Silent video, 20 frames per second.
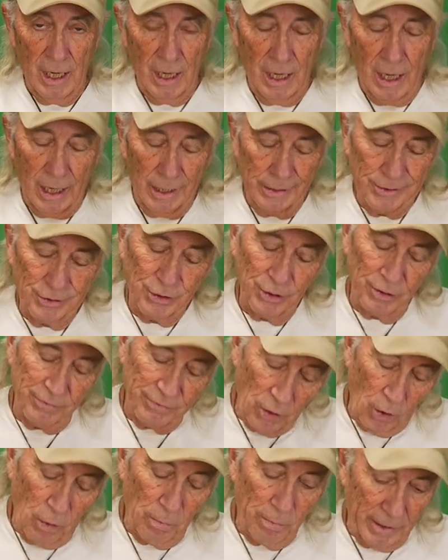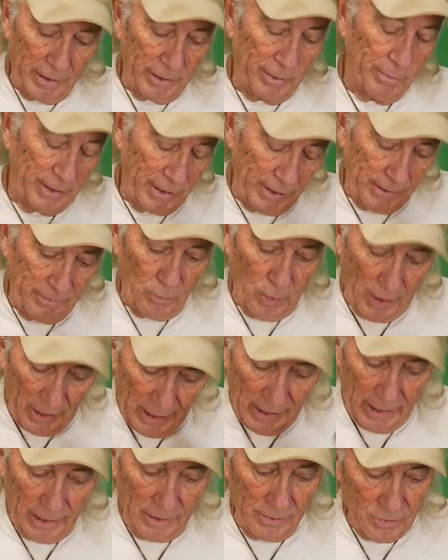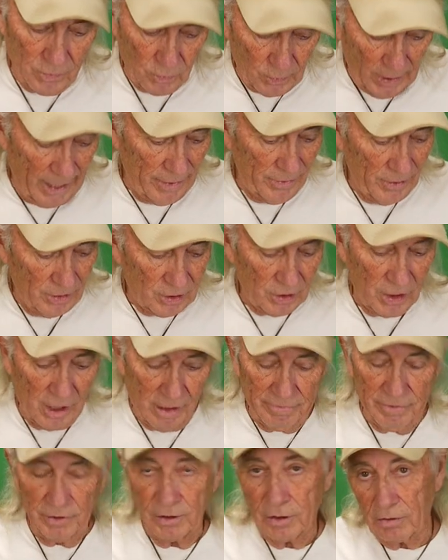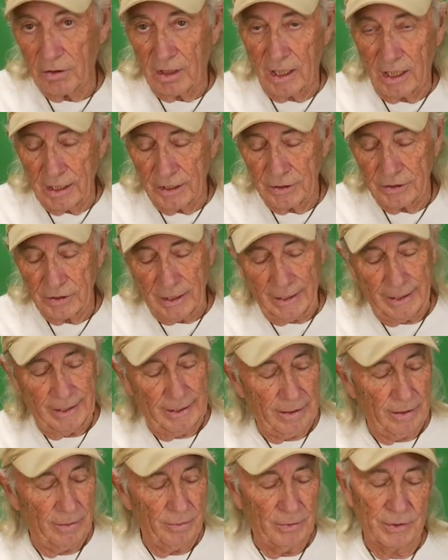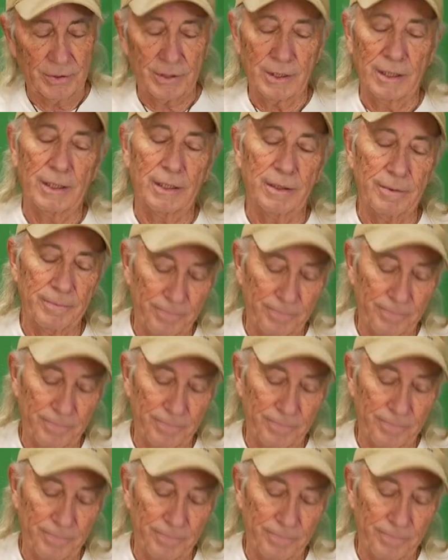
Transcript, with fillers: I should have known better, but I went ahead and ran this off in the garage and it was like,